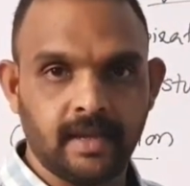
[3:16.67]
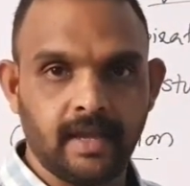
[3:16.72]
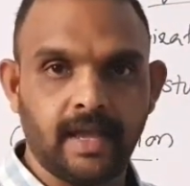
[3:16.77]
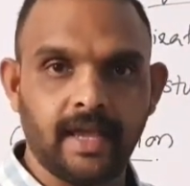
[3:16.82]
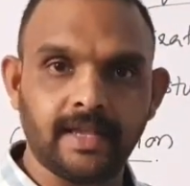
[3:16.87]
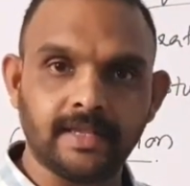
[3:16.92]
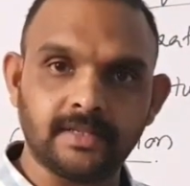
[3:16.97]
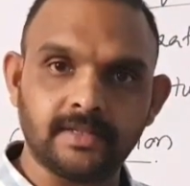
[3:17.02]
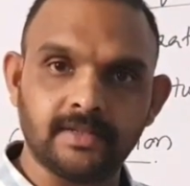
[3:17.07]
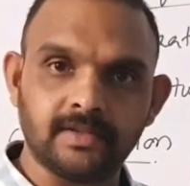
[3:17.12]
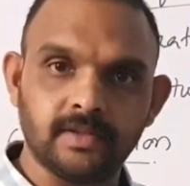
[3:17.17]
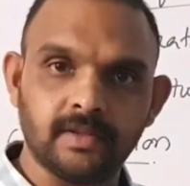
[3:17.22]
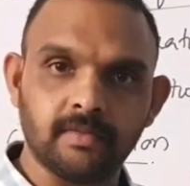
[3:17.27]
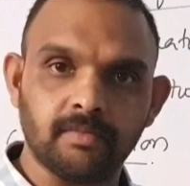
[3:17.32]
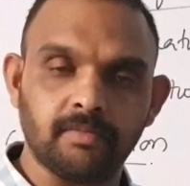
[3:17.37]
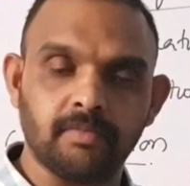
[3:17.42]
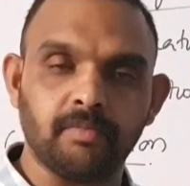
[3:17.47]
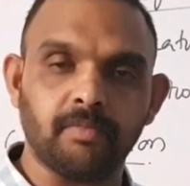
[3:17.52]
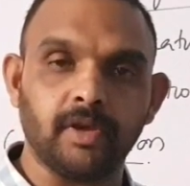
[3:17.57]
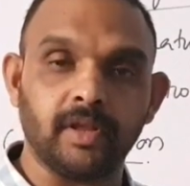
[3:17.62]

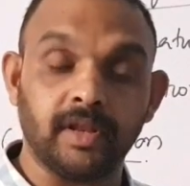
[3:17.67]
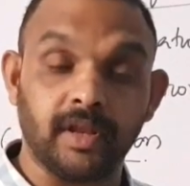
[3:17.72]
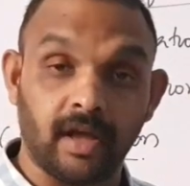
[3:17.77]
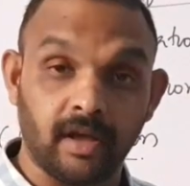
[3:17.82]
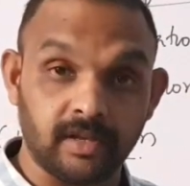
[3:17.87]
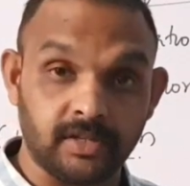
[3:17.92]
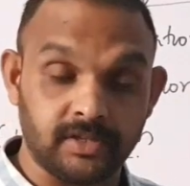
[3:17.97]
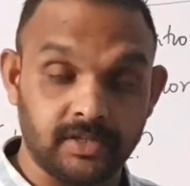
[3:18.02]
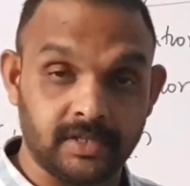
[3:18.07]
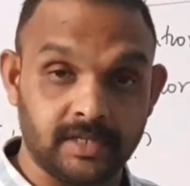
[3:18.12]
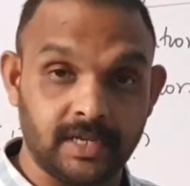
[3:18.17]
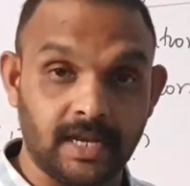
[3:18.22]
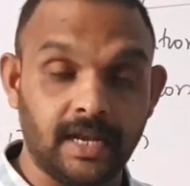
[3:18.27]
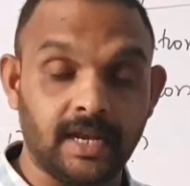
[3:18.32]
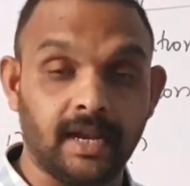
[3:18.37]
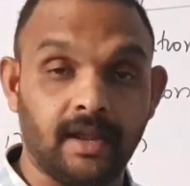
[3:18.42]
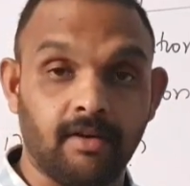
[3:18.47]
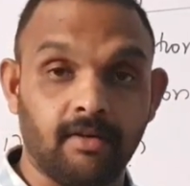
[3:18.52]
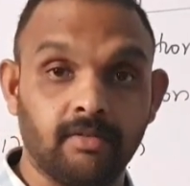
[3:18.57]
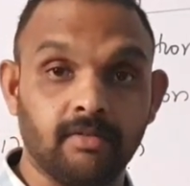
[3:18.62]

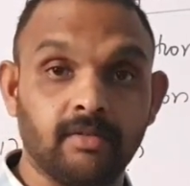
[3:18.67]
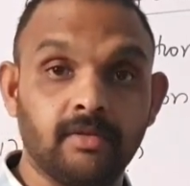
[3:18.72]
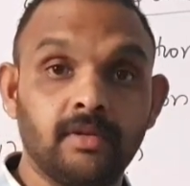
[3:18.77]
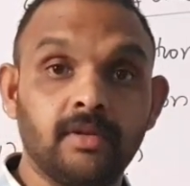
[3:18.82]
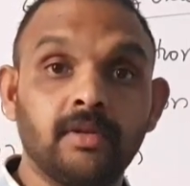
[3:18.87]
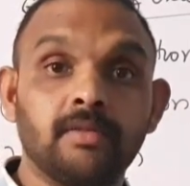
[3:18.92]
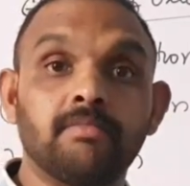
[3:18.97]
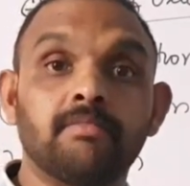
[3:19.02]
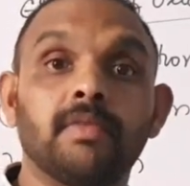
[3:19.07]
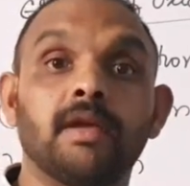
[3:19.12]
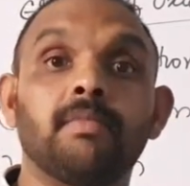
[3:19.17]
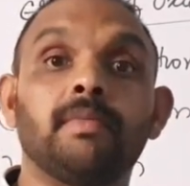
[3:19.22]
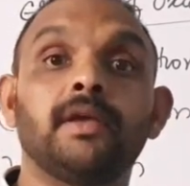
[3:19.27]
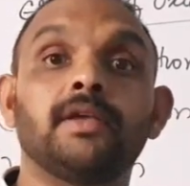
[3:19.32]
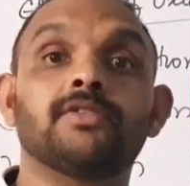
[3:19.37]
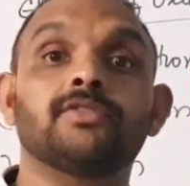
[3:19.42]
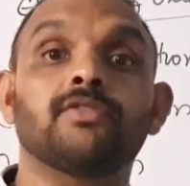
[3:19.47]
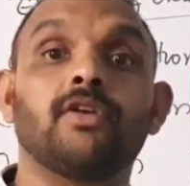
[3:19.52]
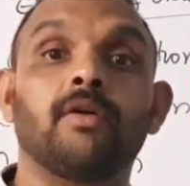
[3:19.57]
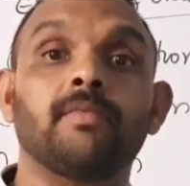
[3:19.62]
Till now,
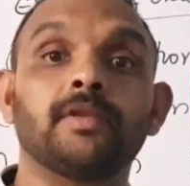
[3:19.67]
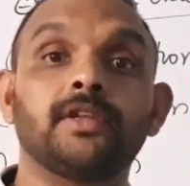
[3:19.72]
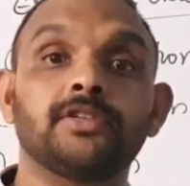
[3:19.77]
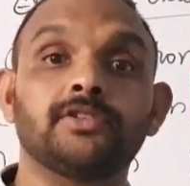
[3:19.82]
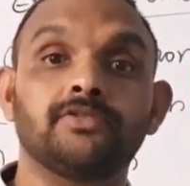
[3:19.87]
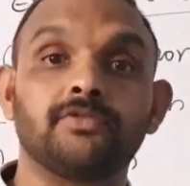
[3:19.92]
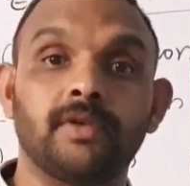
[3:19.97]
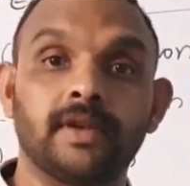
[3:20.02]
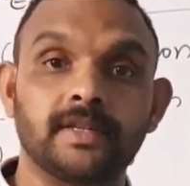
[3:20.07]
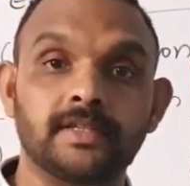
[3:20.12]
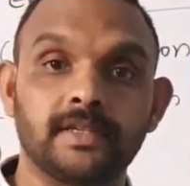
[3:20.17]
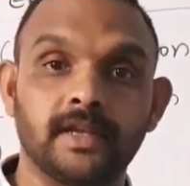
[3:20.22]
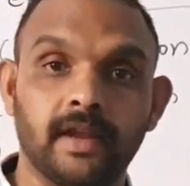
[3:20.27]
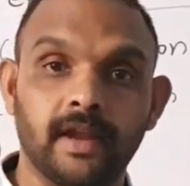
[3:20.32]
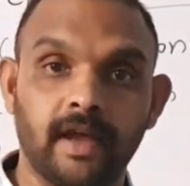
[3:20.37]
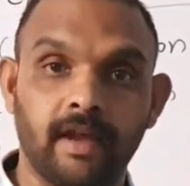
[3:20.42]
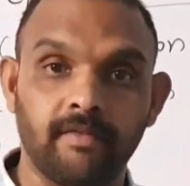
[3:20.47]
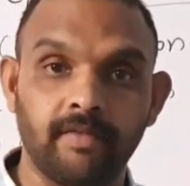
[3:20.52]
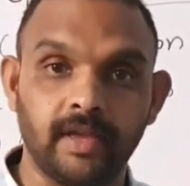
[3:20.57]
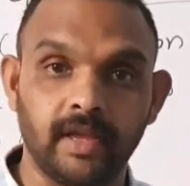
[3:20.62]
maybe so many students
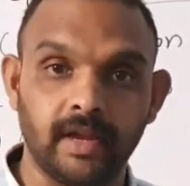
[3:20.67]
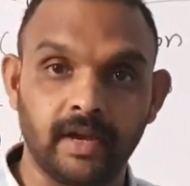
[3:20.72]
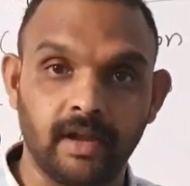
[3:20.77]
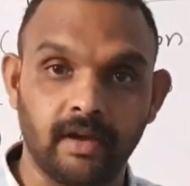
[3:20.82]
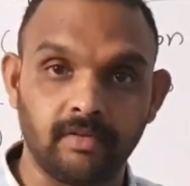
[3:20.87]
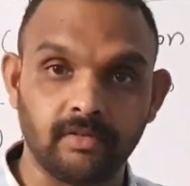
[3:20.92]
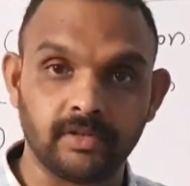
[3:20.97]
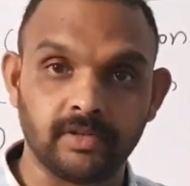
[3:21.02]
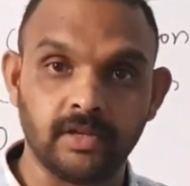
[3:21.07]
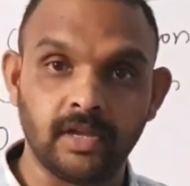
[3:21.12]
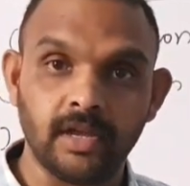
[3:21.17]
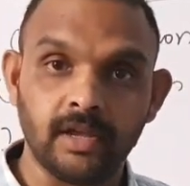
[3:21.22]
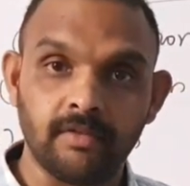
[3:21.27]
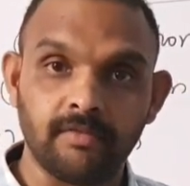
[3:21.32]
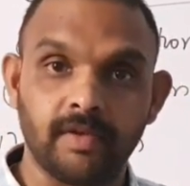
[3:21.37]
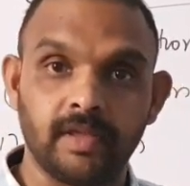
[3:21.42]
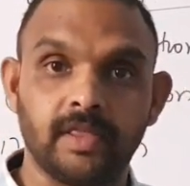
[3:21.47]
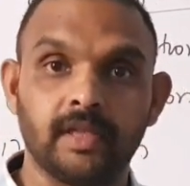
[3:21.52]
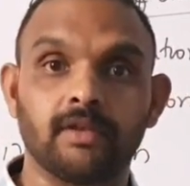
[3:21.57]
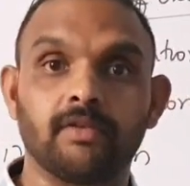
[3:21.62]
are having a doubt
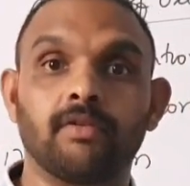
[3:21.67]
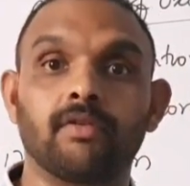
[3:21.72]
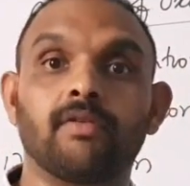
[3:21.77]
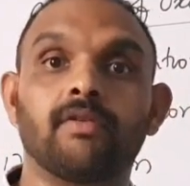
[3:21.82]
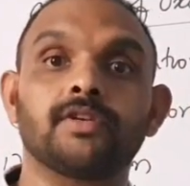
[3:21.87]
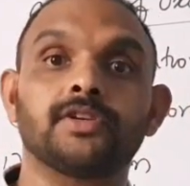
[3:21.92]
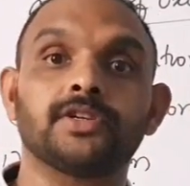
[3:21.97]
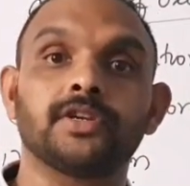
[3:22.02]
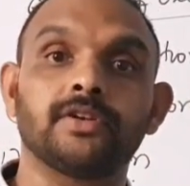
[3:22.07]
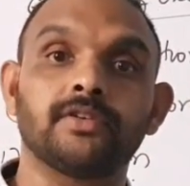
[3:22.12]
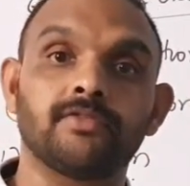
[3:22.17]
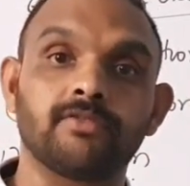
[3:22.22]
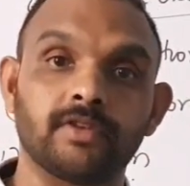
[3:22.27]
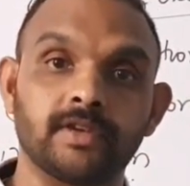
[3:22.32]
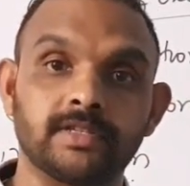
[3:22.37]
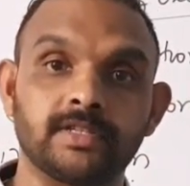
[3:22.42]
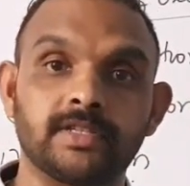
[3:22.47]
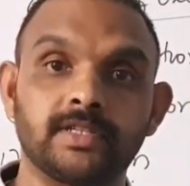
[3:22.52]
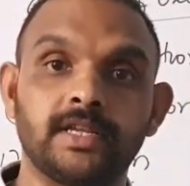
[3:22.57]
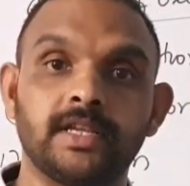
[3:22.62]
whether corrosion,
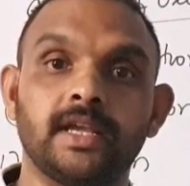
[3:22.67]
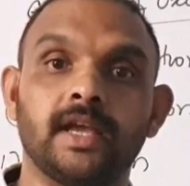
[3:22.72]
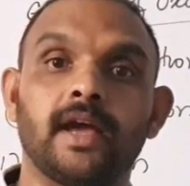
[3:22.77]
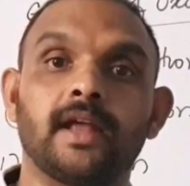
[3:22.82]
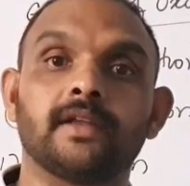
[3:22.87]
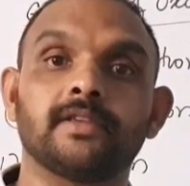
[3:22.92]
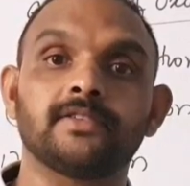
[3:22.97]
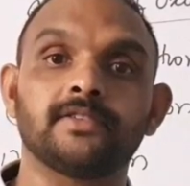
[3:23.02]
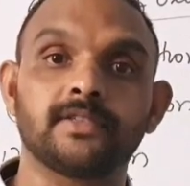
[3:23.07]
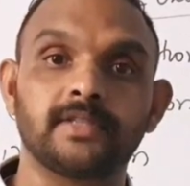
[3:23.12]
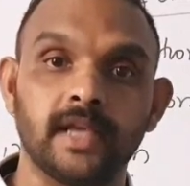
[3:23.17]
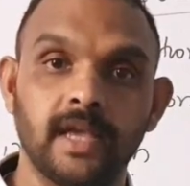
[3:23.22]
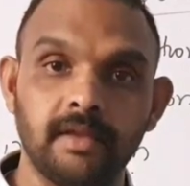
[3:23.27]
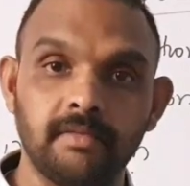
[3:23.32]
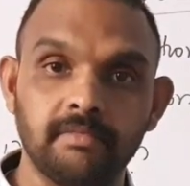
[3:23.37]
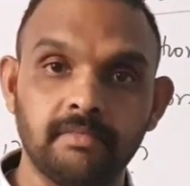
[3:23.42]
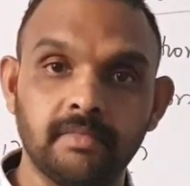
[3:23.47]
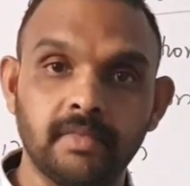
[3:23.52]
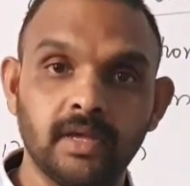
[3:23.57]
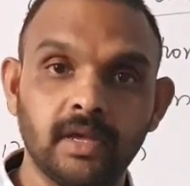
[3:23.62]
rusting are
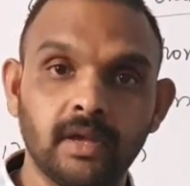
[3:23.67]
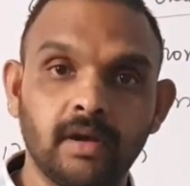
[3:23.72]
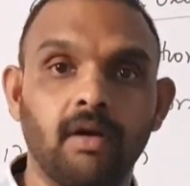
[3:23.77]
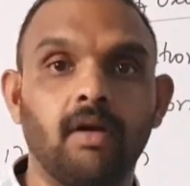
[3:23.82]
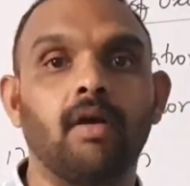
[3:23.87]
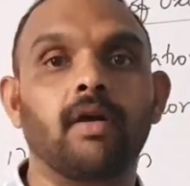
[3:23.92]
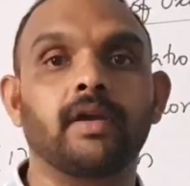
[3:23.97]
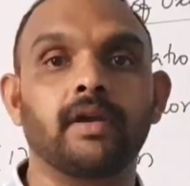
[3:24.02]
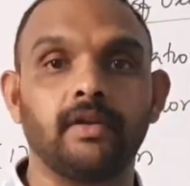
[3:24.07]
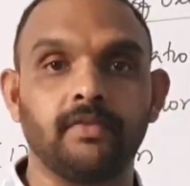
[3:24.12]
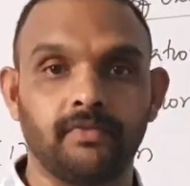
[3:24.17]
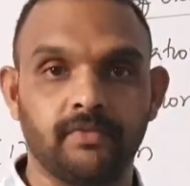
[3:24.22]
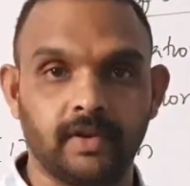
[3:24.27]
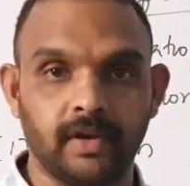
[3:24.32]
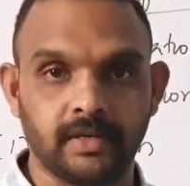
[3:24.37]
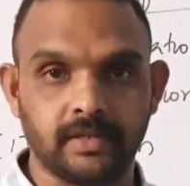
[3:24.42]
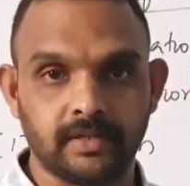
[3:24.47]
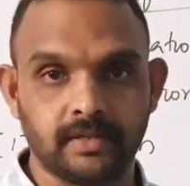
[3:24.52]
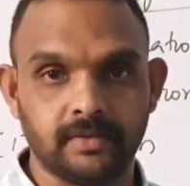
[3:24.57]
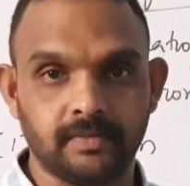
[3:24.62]
same or
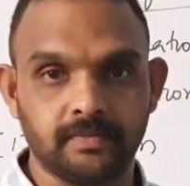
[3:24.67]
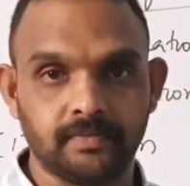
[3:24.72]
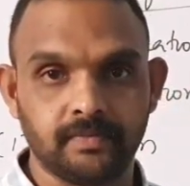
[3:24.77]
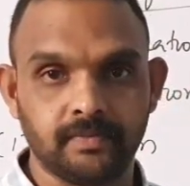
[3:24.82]
different.